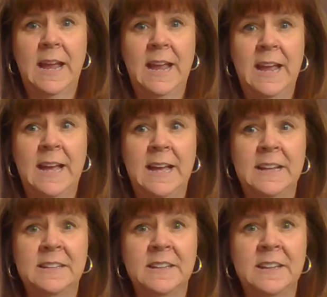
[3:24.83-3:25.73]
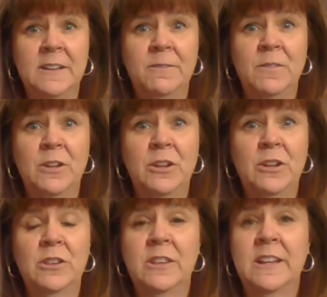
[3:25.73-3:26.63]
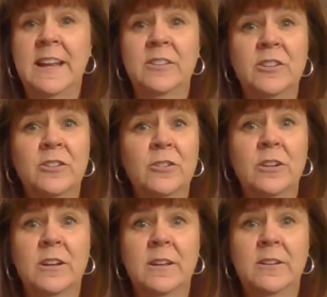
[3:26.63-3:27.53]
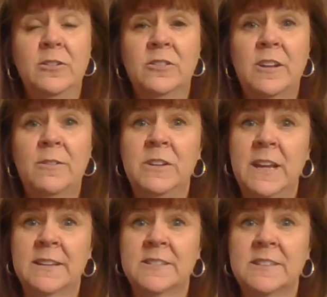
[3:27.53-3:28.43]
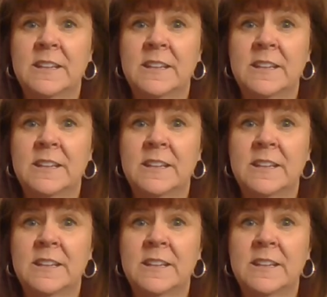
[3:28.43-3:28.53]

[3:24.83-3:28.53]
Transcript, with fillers: And if then answer yourself yes.